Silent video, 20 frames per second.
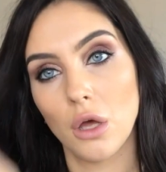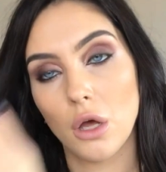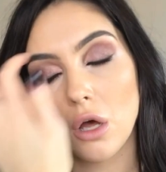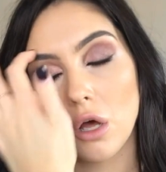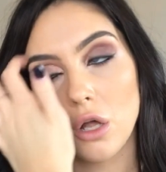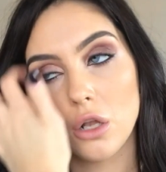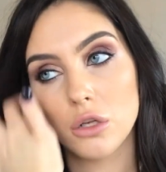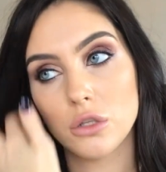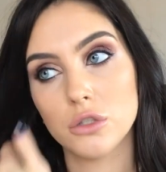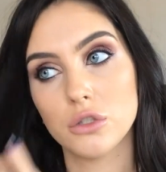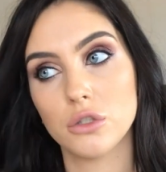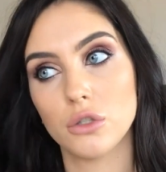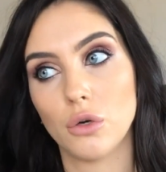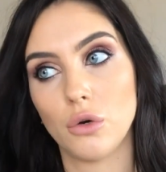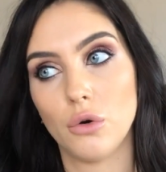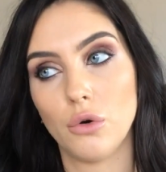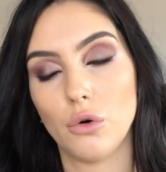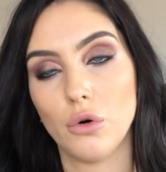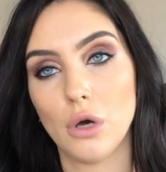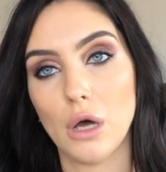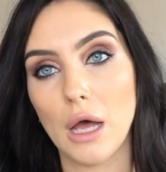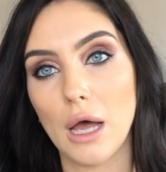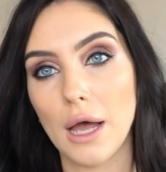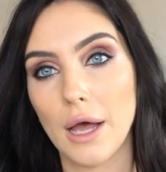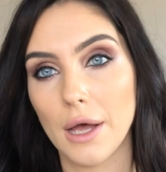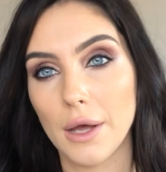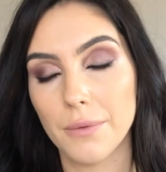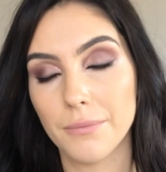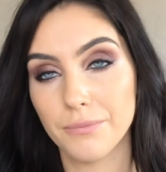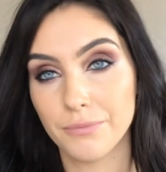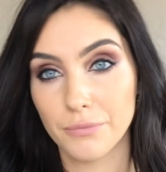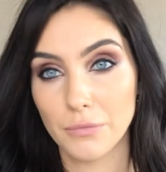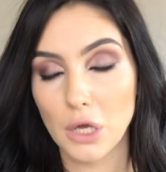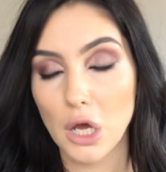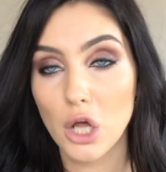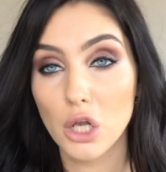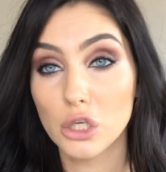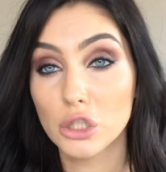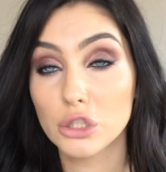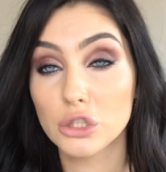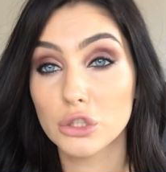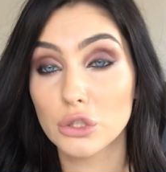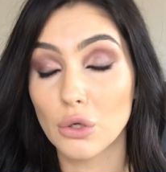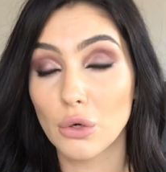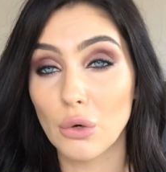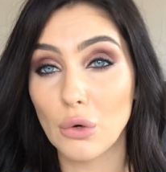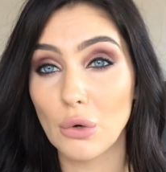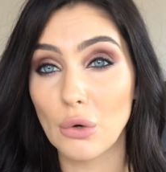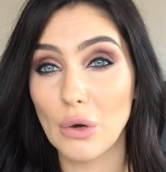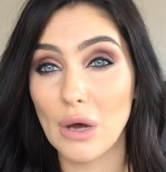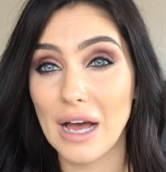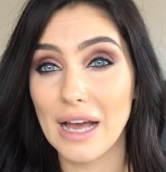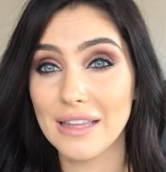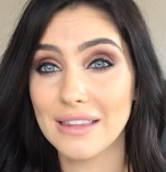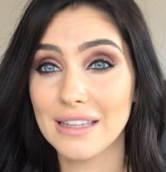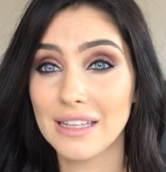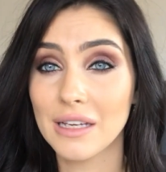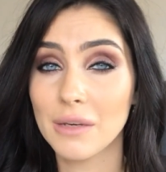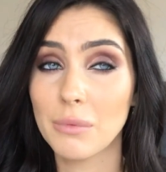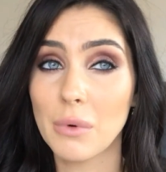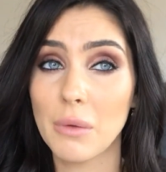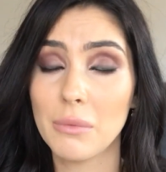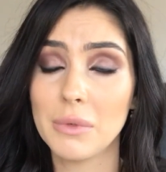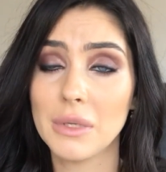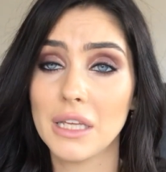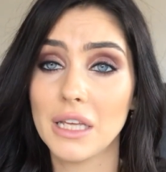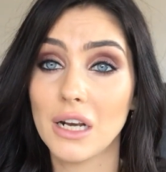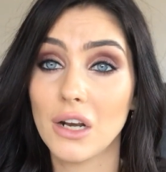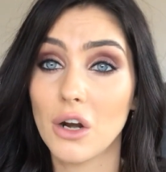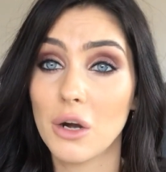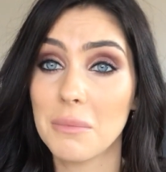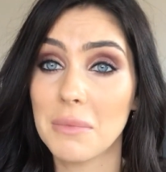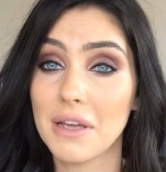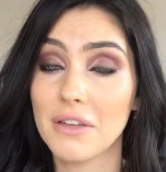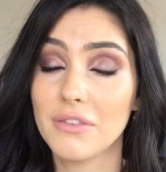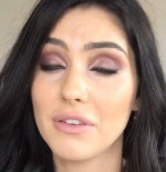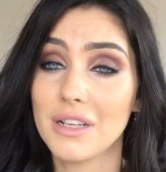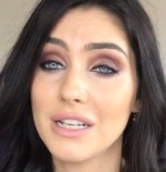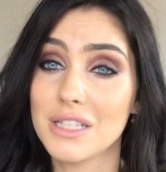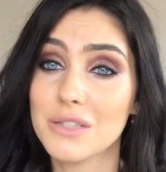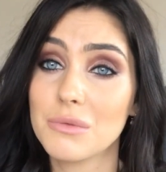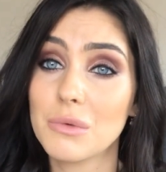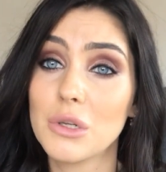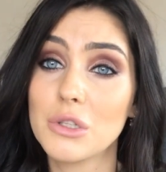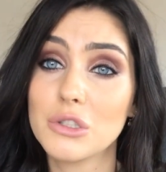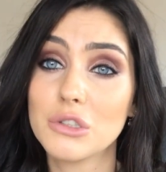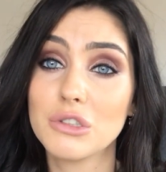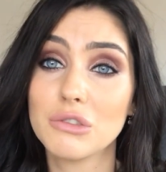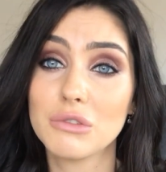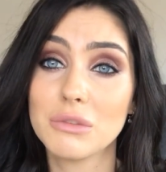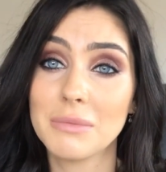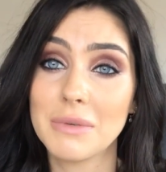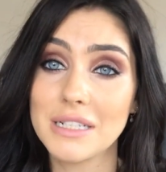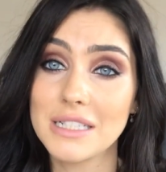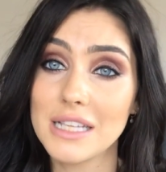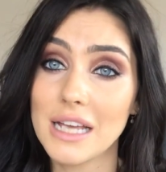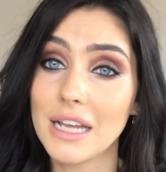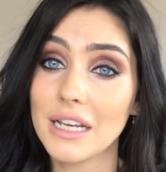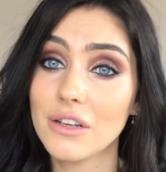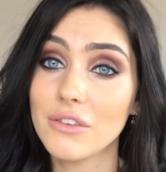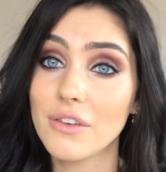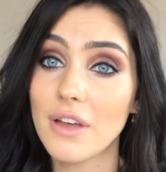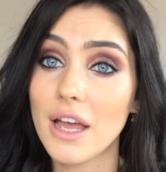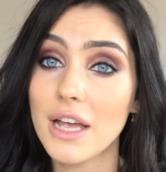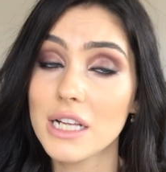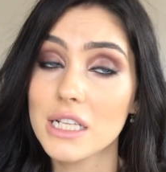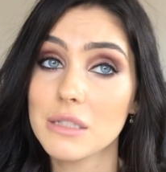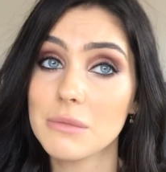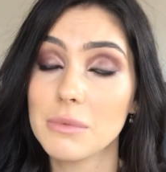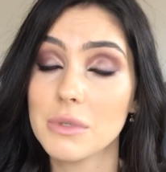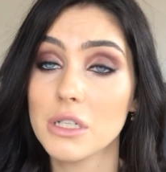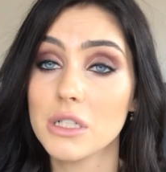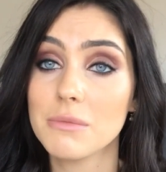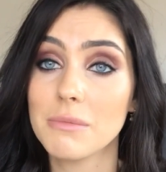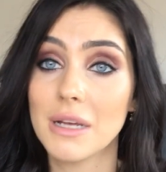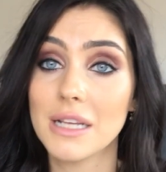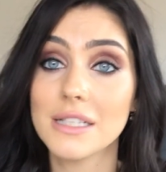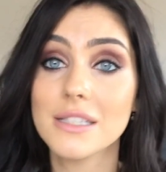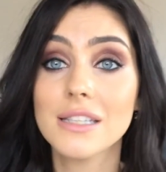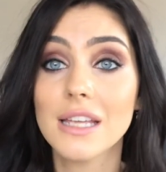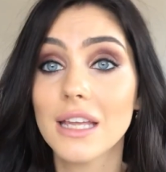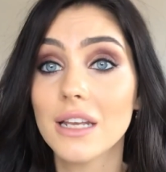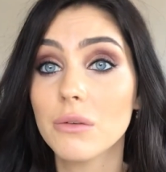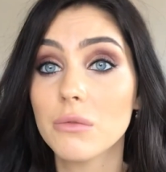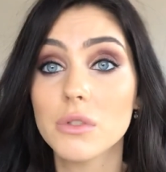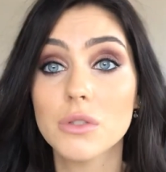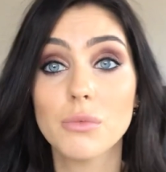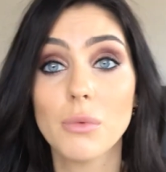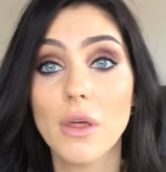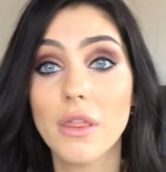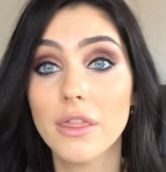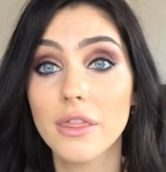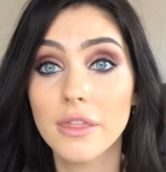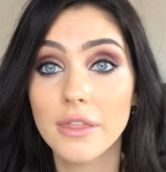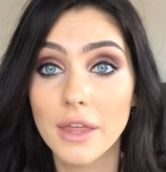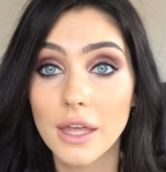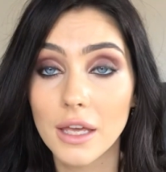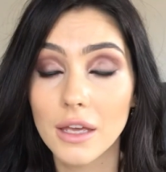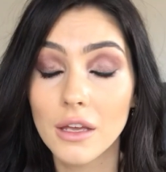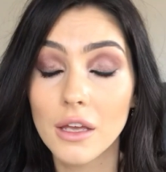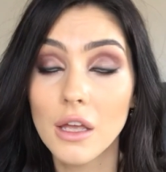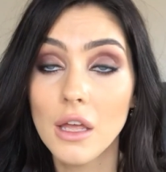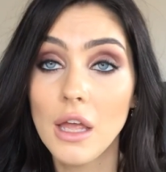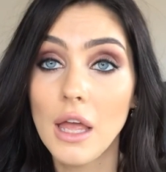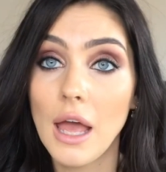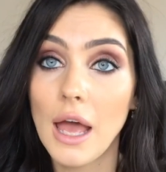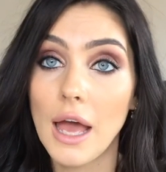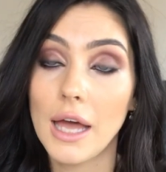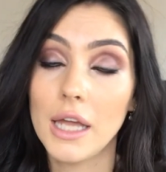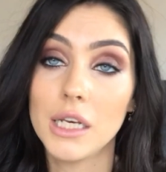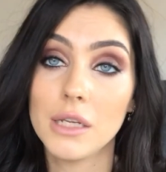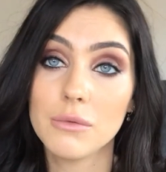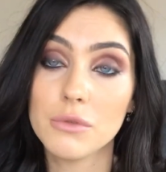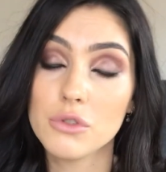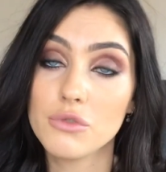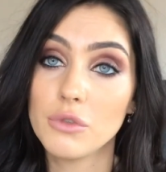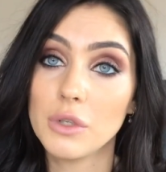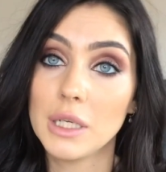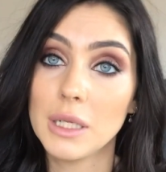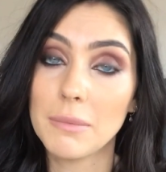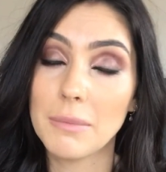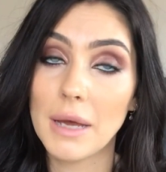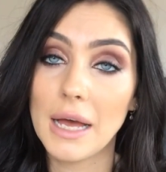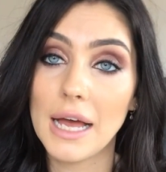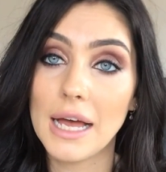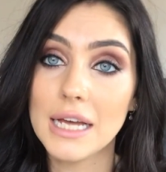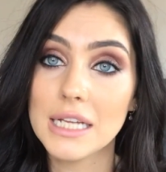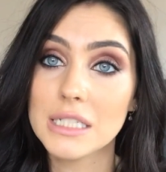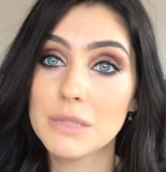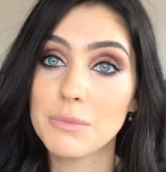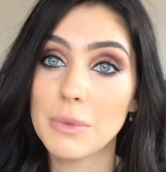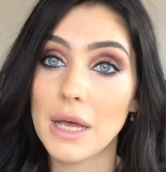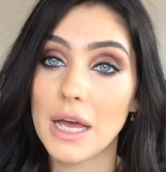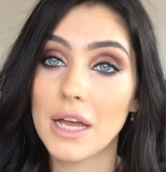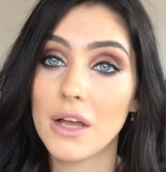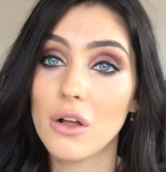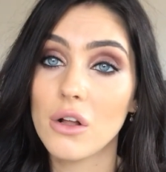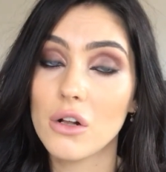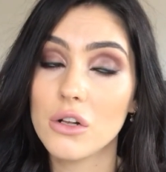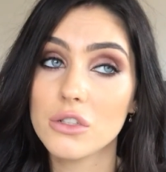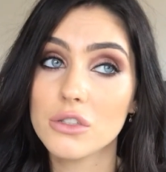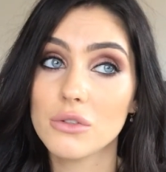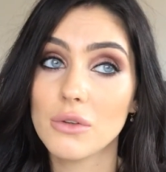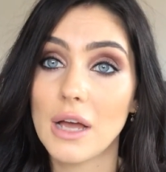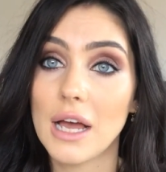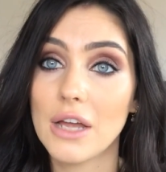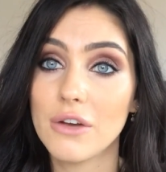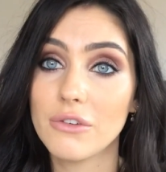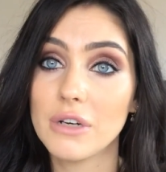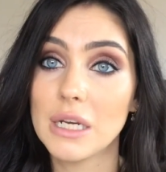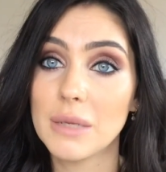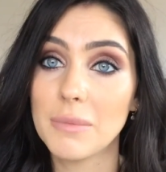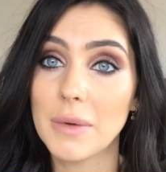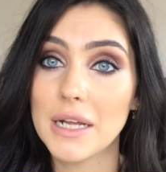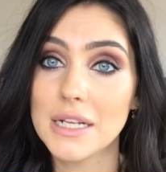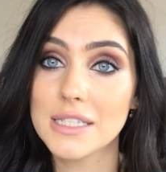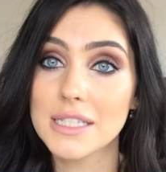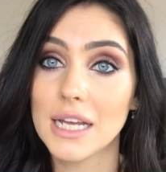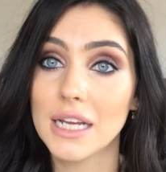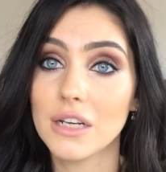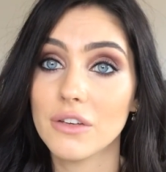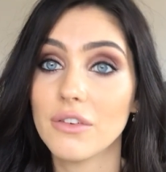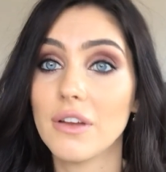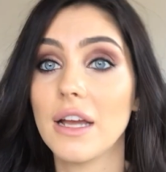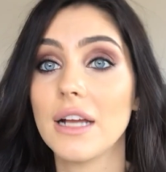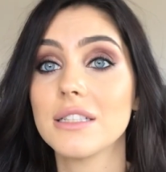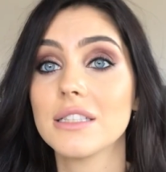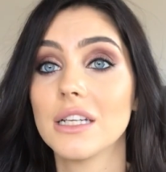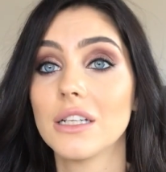Also, I think probably a lot of my feelings were also due to my side effects, because my skin was one thing and it was really bad, but I also had really bad side effects.